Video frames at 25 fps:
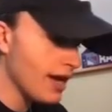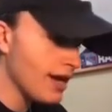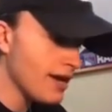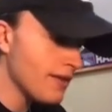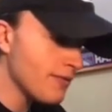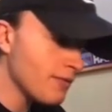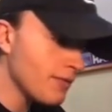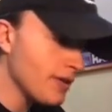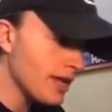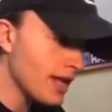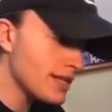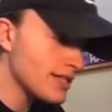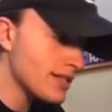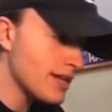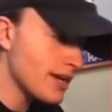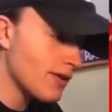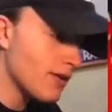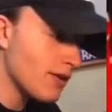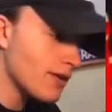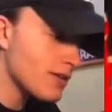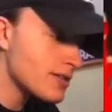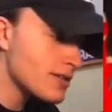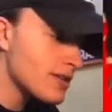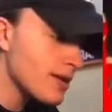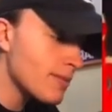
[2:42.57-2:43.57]
I didn't even realize that
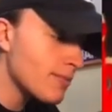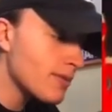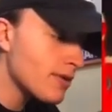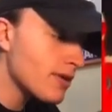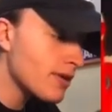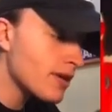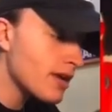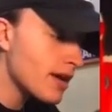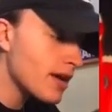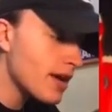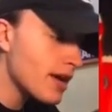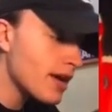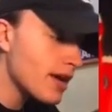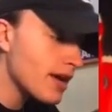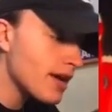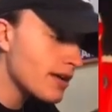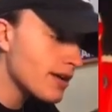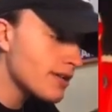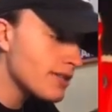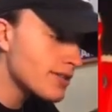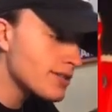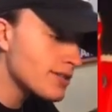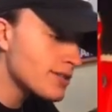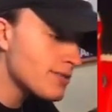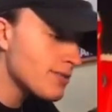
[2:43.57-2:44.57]
card's numbered uh,
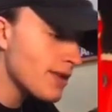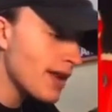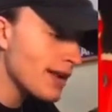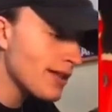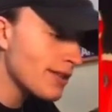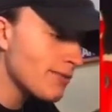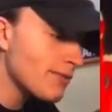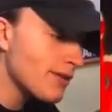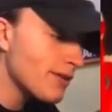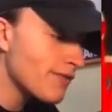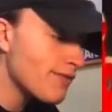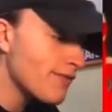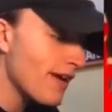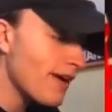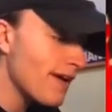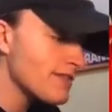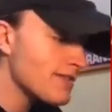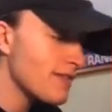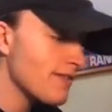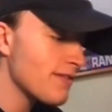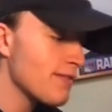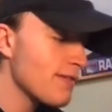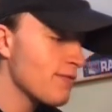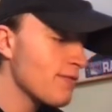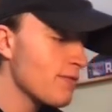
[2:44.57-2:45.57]
293 of
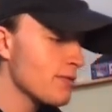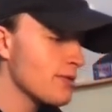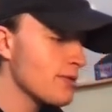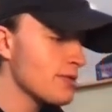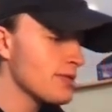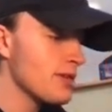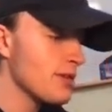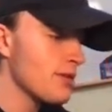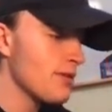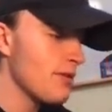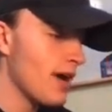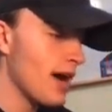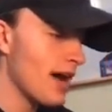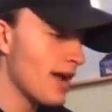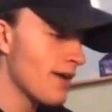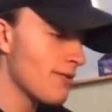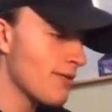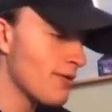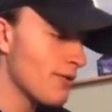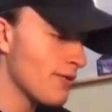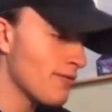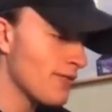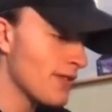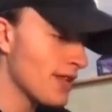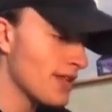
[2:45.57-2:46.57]
574, so I don't
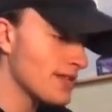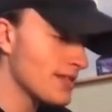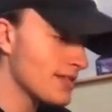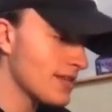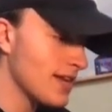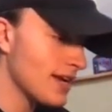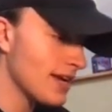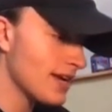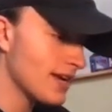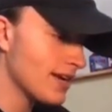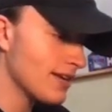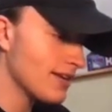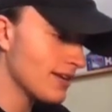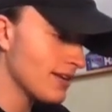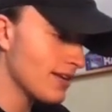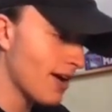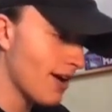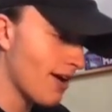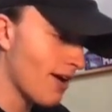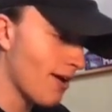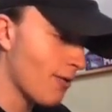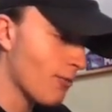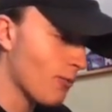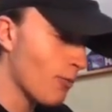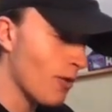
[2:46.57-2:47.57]
know if that's, like,
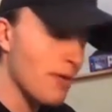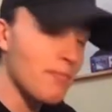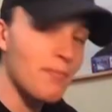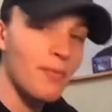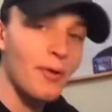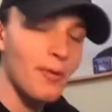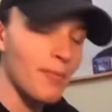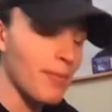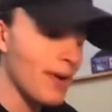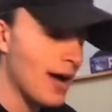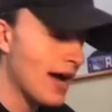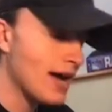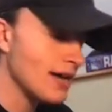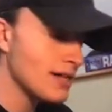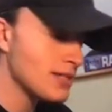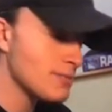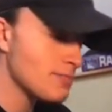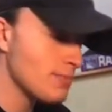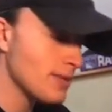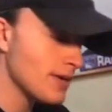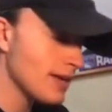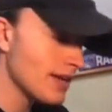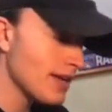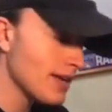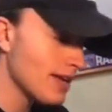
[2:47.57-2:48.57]
our one per box,
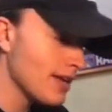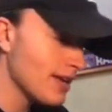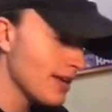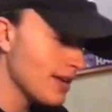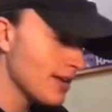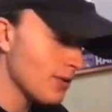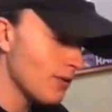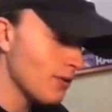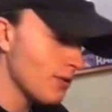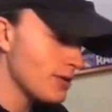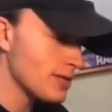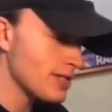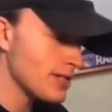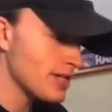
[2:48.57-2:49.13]
but Corey